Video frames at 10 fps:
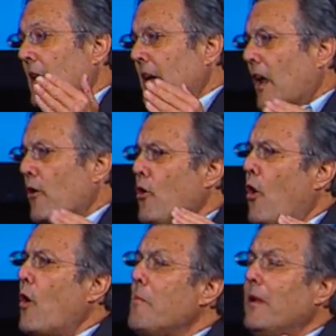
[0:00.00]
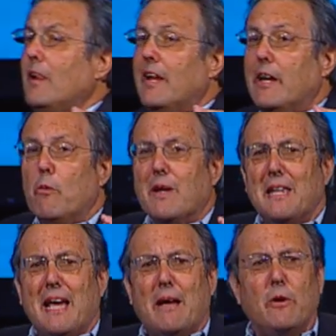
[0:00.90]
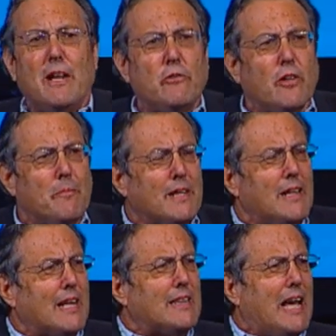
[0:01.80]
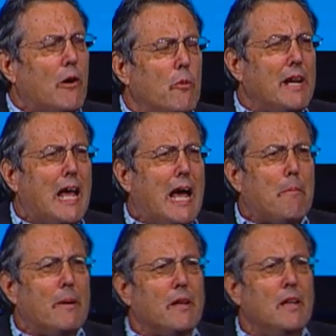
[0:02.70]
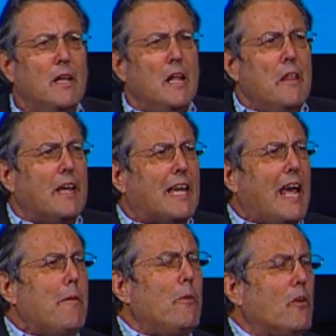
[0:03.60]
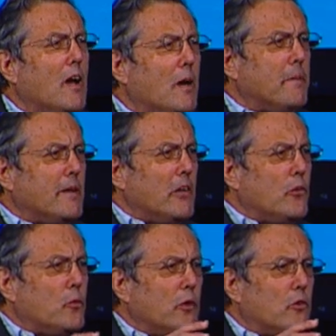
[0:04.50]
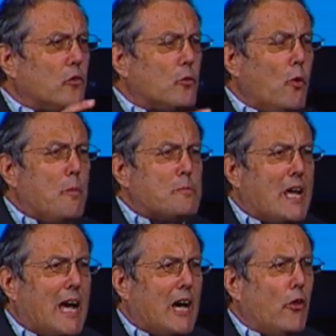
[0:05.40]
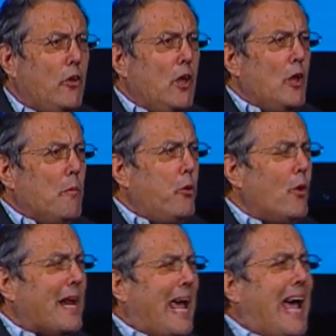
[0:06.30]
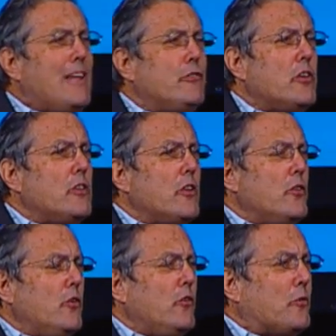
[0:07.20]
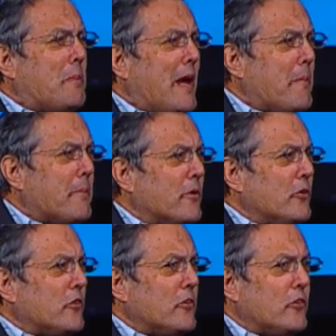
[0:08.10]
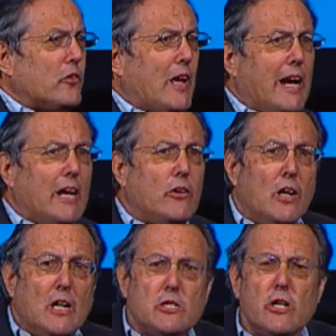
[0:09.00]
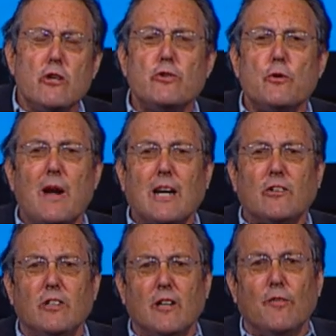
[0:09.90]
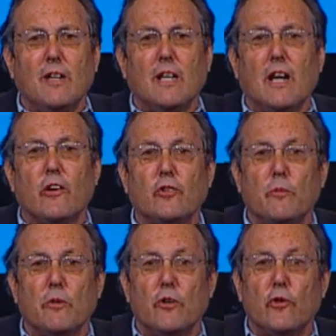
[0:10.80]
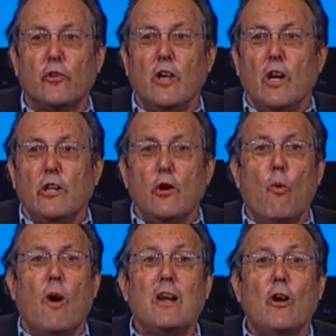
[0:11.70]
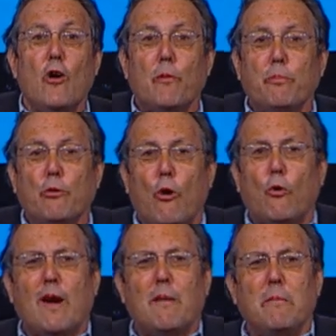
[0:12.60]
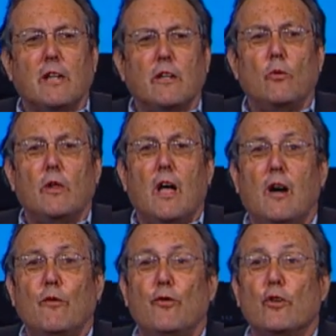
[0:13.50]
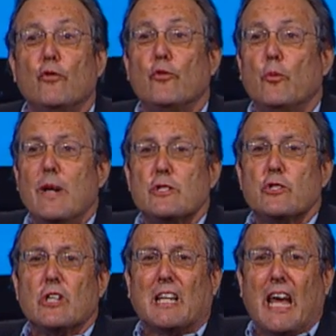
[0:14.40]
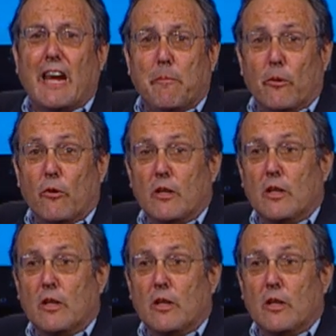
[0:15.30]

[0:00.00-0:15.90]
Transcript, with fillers: Now, normally when that would, something like that would happen, the cable companies would swoop down, put ads in the newspapers, and say, Dear DirecTV customers, you want all the programming you love, switch to cable.